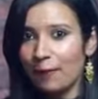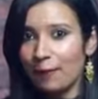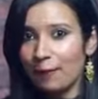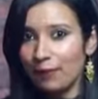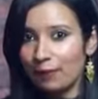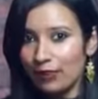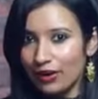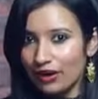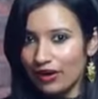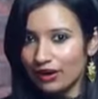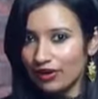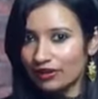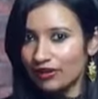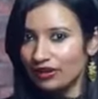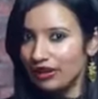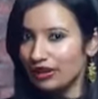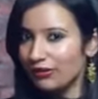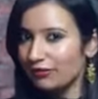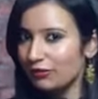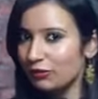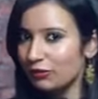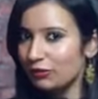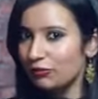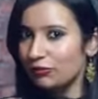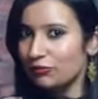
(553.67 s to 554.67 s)
But
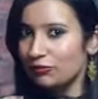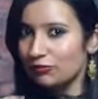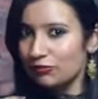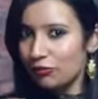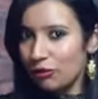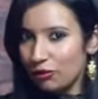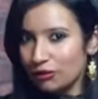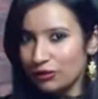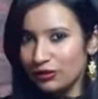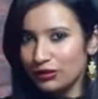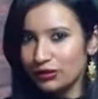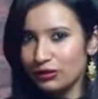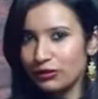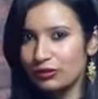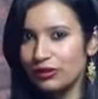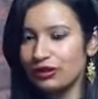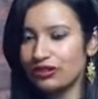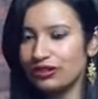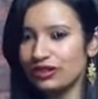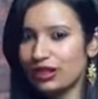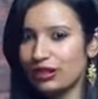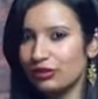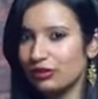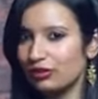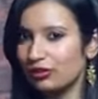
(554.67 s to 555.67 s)
if you focus your
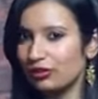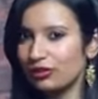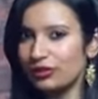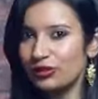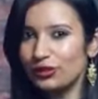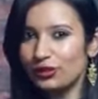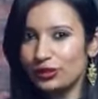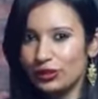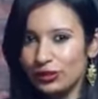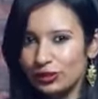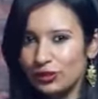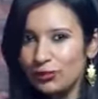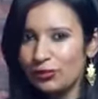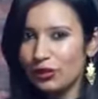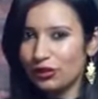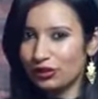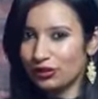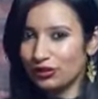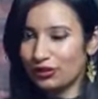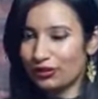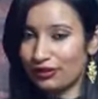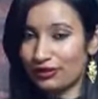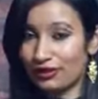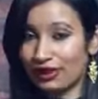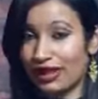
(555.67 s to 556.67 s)
attention too
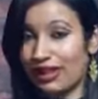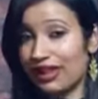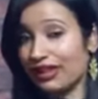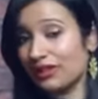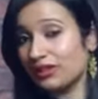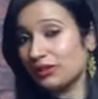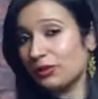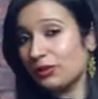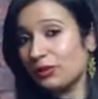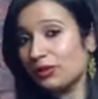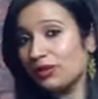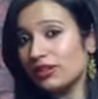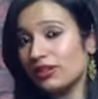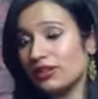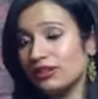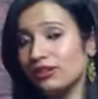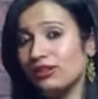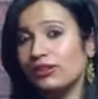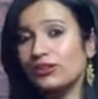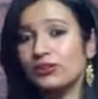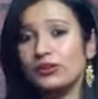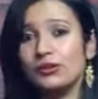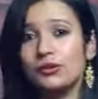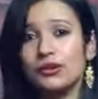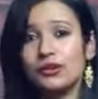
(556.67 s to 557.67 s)
much on that, all that
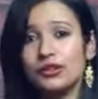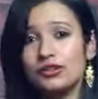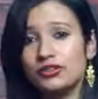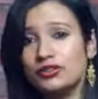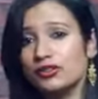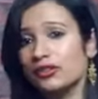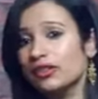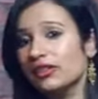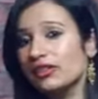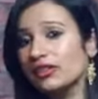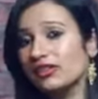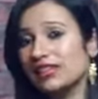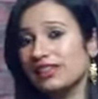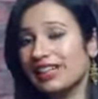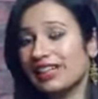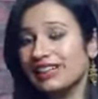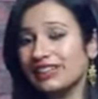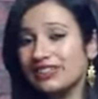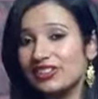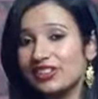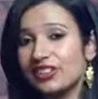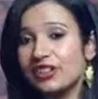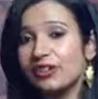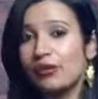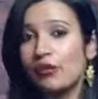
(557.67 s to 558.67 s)
you're doing is you're
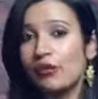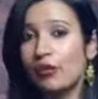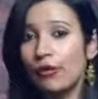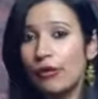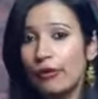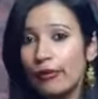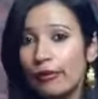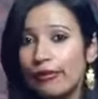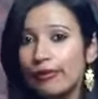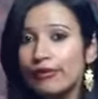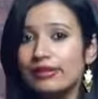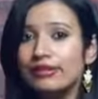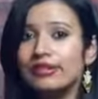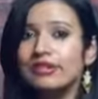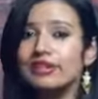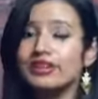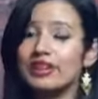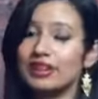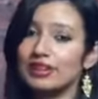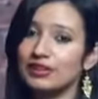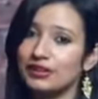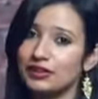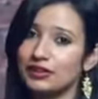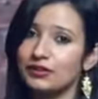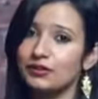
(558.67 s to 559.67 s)
collecting all the
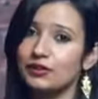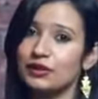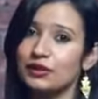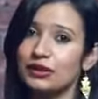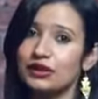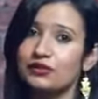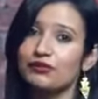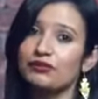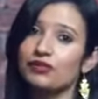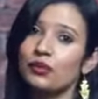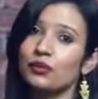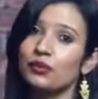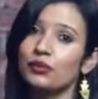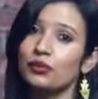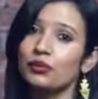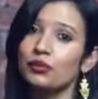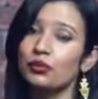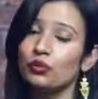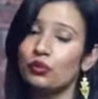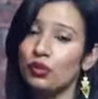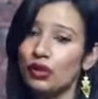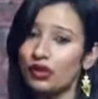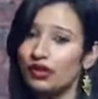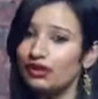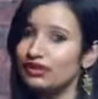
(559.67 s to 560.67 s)
negativity from the
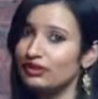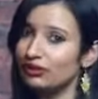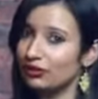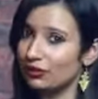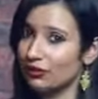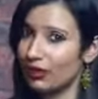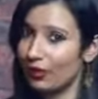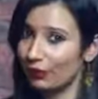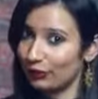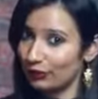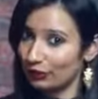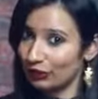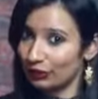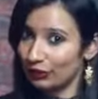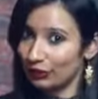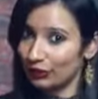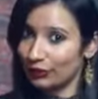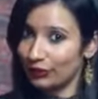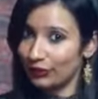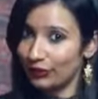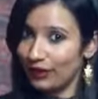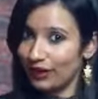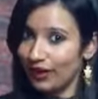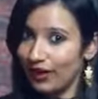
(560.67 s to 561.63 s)
world around you.